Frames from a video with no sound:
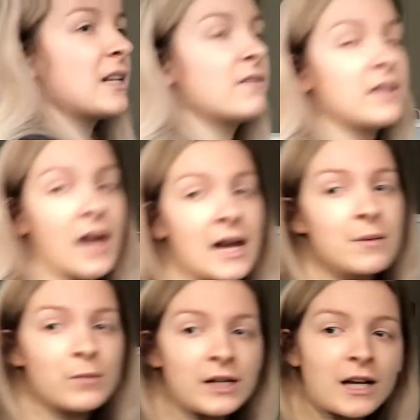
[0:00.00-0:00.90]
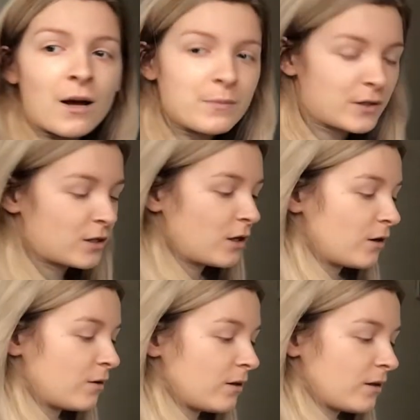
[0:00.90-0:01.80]
the game when it comes
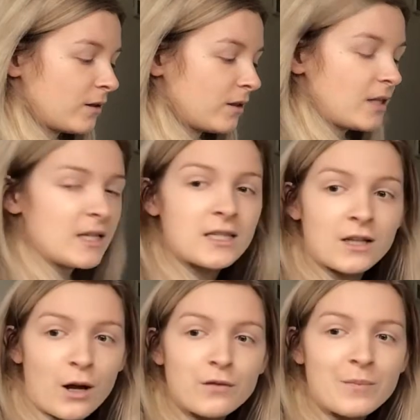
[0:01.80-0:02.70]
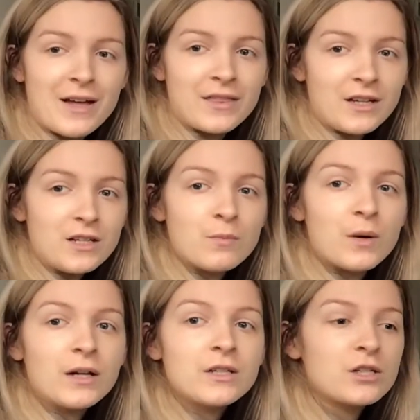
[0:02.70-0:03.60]
to this kind of method,
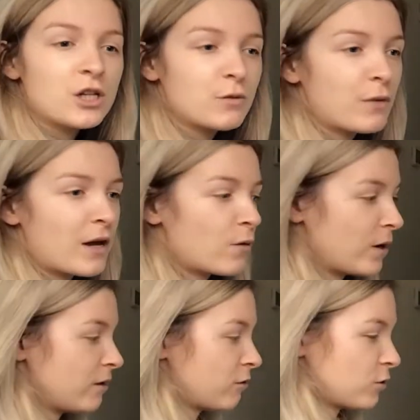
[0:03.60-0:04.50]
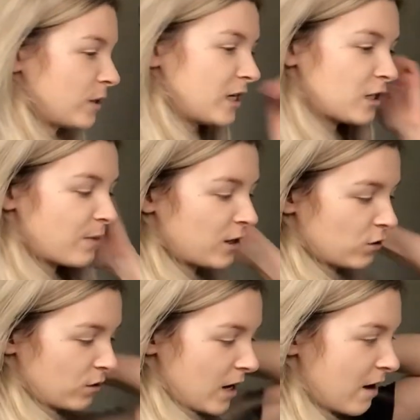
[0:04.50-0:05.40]
but just bear with, because we need to make sure
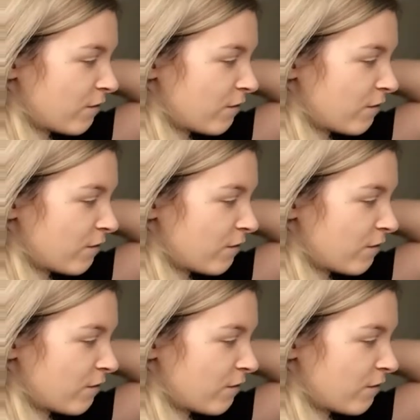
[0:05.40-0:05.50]
that